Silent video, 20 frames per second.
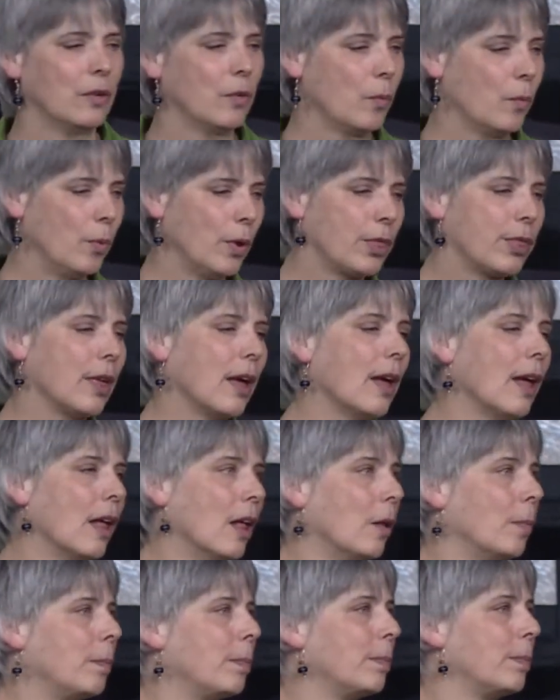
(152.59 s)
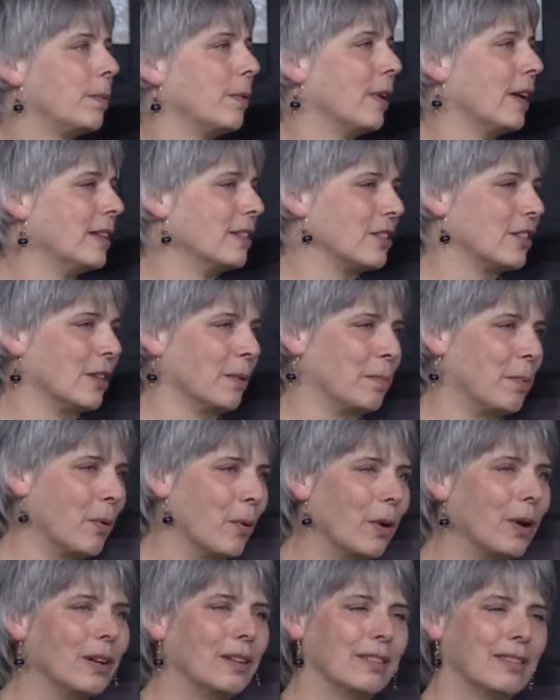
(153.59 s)
With the help and
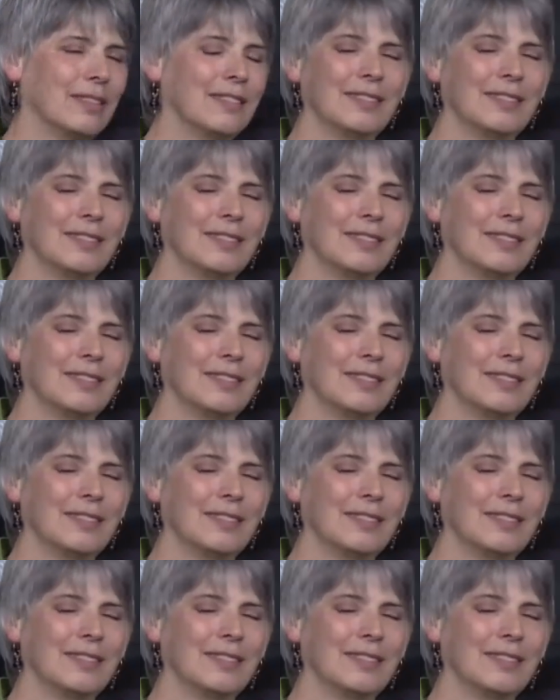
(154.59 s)
support